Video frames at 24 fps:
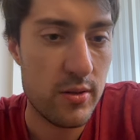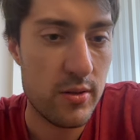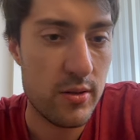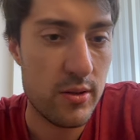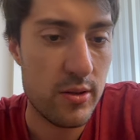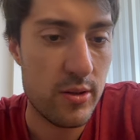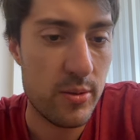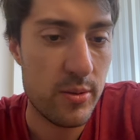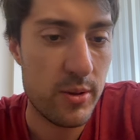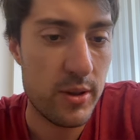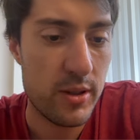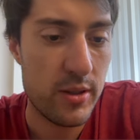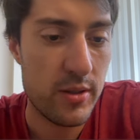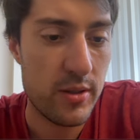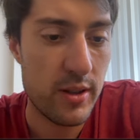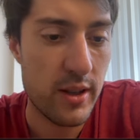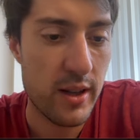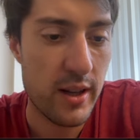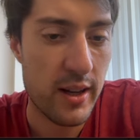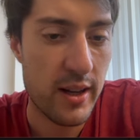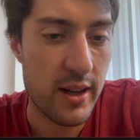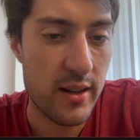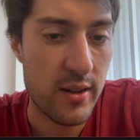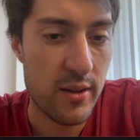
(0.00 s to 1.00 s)
Do we do
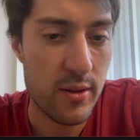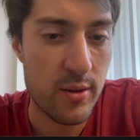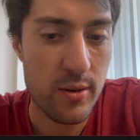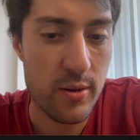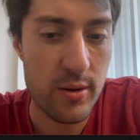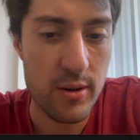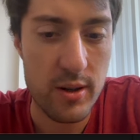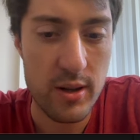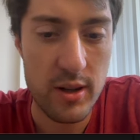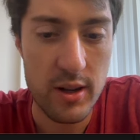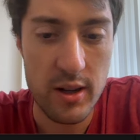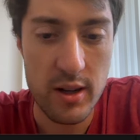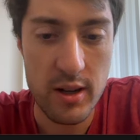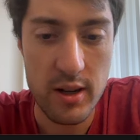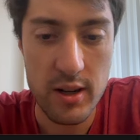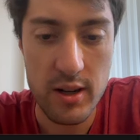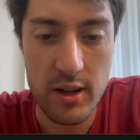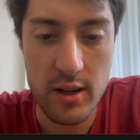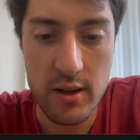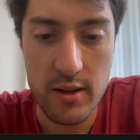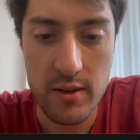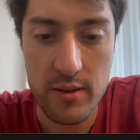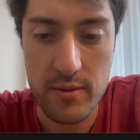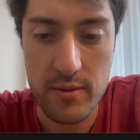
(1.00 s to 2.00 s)
that, or